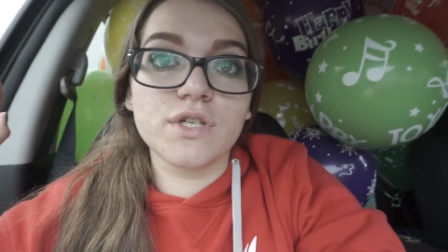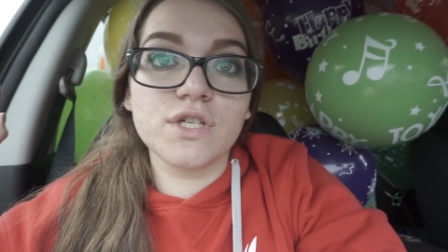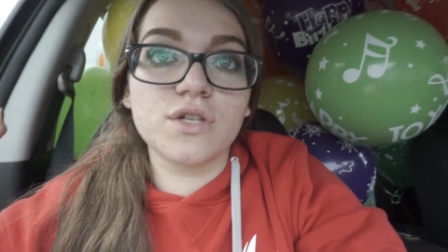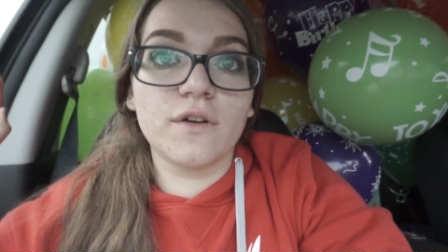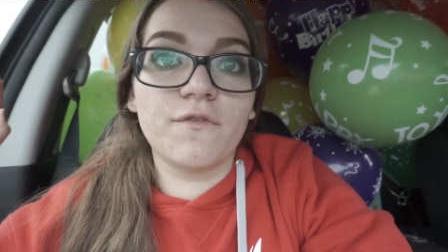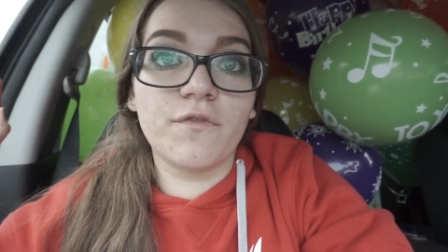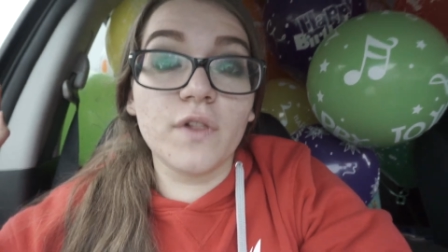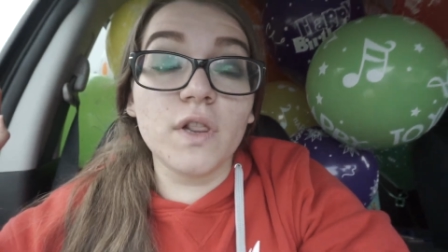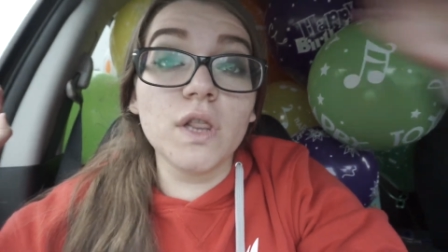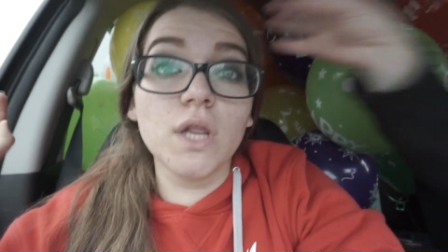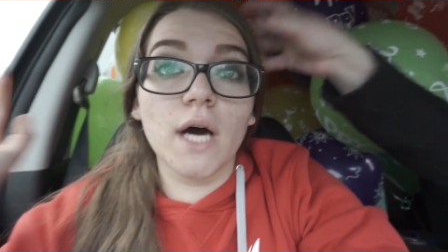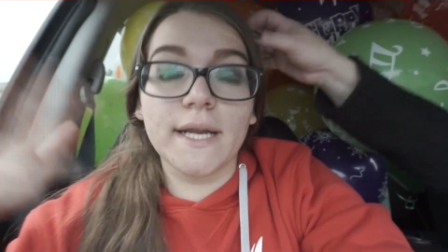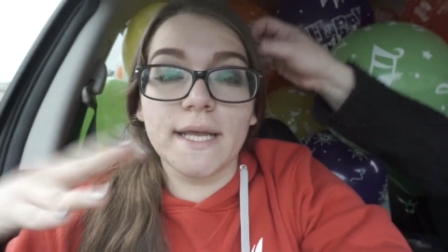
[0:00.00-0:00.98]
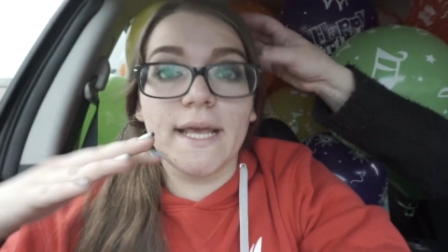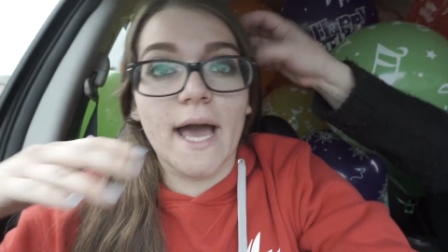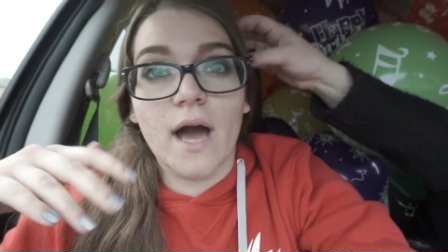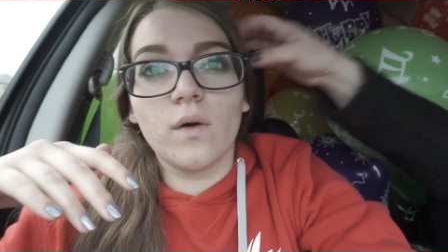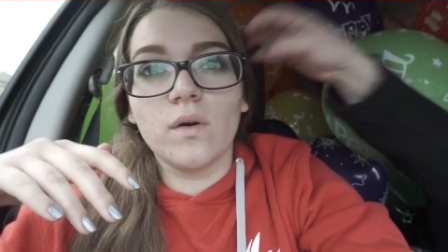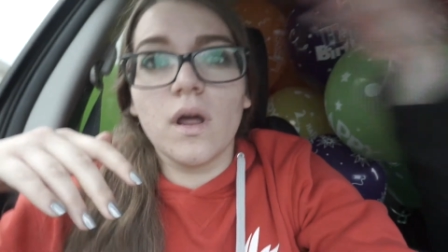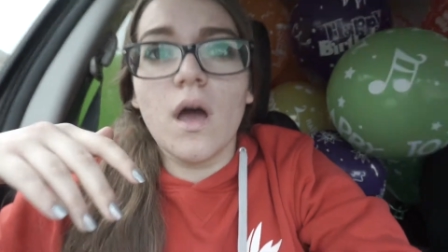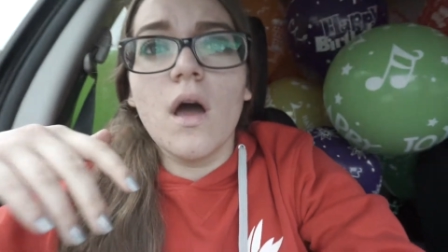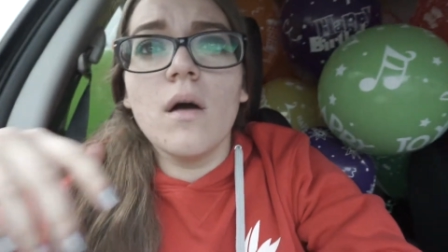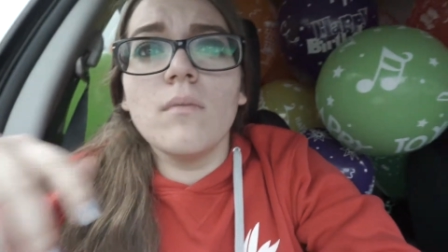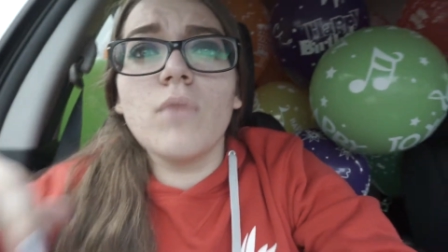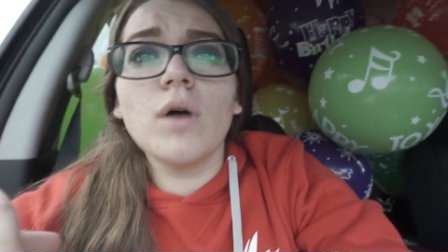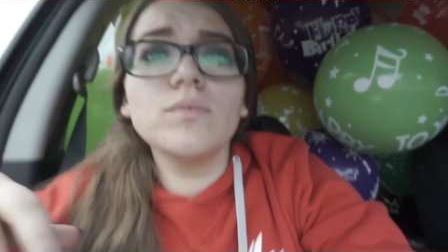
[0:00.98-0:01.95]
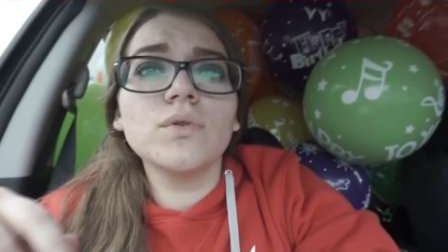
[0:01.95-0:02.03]
just start flooding out.
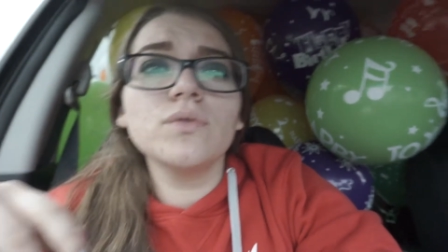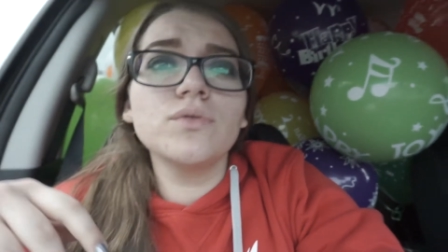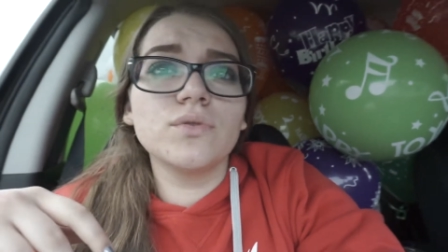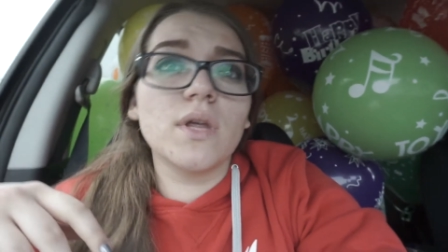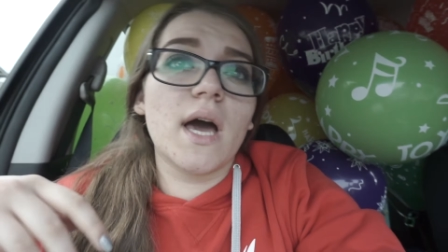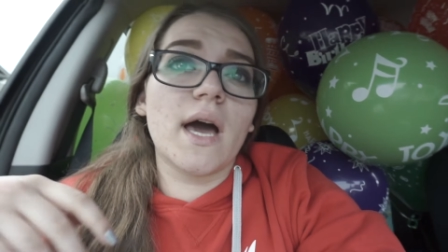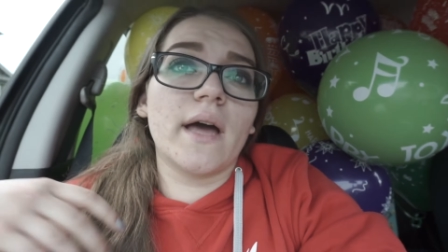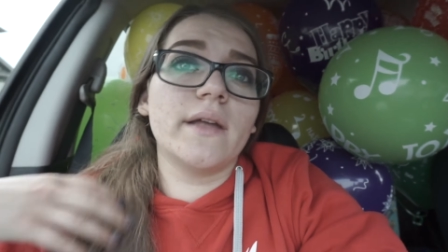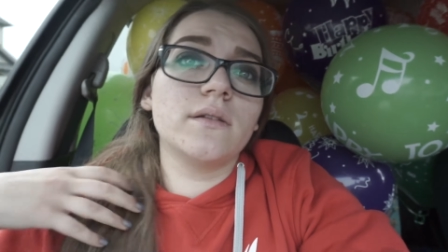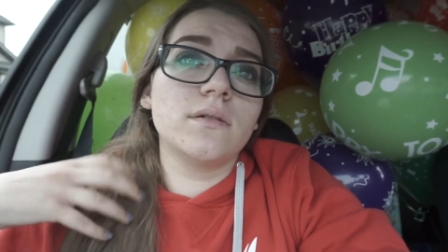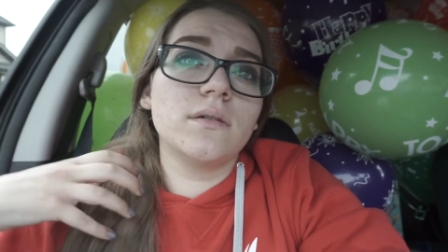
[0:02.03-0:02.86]
Mom, don't do that.